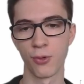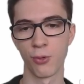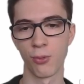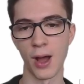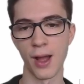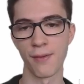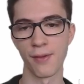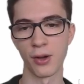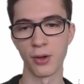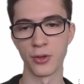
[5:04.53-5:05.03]

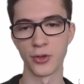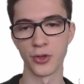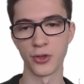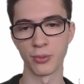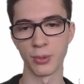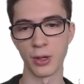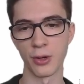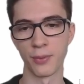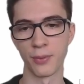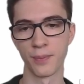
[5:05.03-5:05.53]
y values
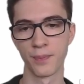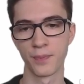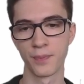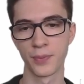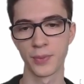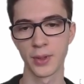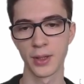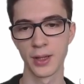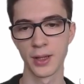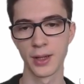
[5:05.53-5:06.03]
as well.
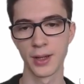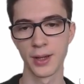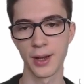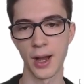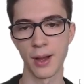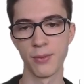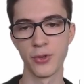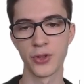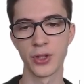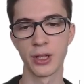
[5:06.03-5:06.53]

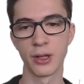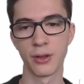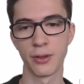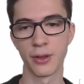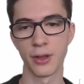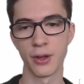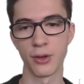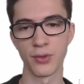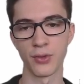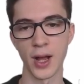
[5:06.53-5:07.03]
I'm using
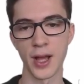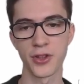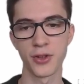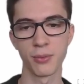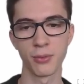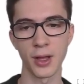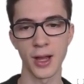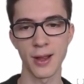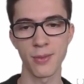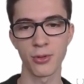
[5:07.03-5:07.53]
the
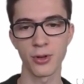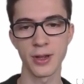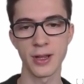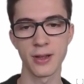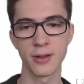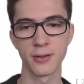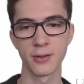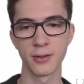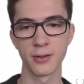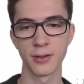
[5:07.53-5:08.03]
random
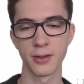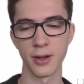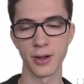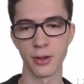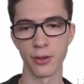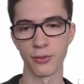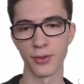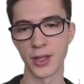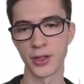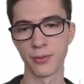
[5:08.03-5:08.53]
library,
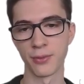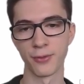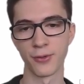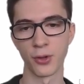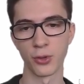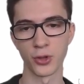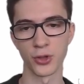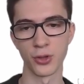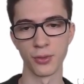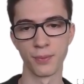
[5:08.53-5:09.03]
or the random
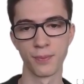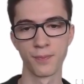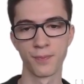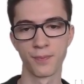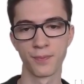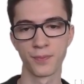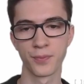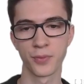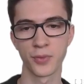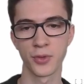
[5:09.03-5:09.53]
function,
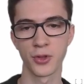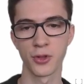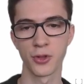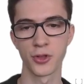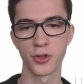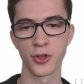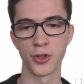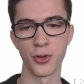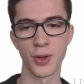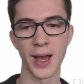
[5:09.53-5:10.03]

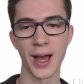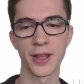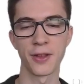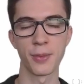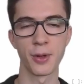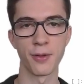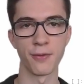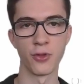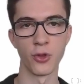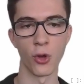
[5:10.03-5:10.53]
to add
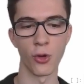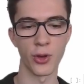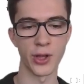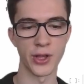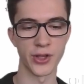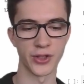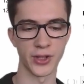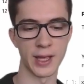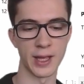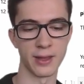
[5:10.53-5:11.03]
a bit of
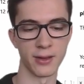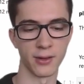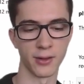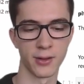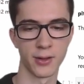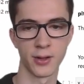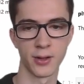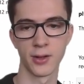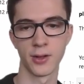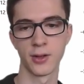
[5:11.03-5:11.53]
noise in.
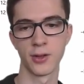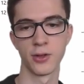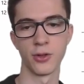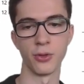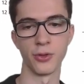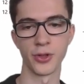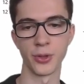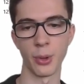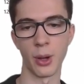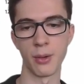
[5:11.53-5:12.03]

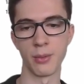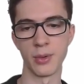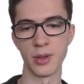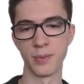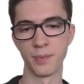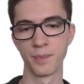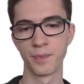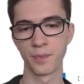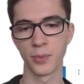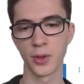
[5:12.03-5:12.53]
You'll see what I
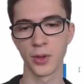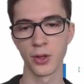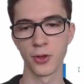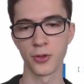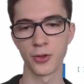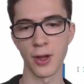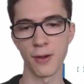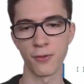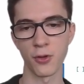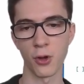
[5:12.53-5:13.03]
mean.
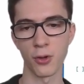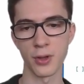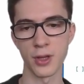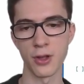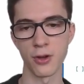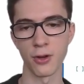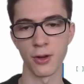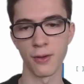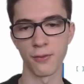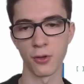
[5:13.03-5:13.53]
So I've got
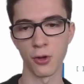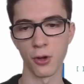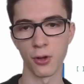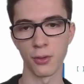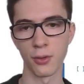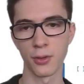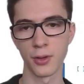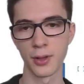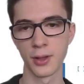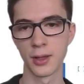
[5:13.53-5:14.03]

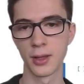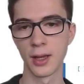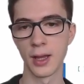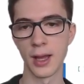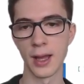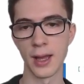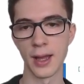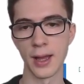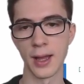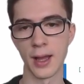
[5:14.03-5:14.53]

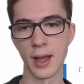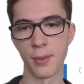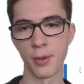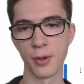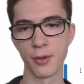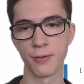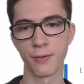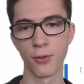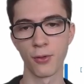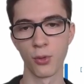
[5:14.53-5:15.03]

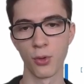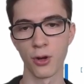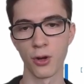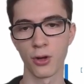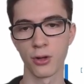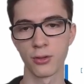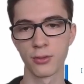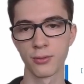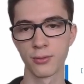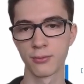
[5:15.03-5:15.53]
about
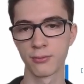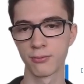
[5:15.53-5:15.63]
four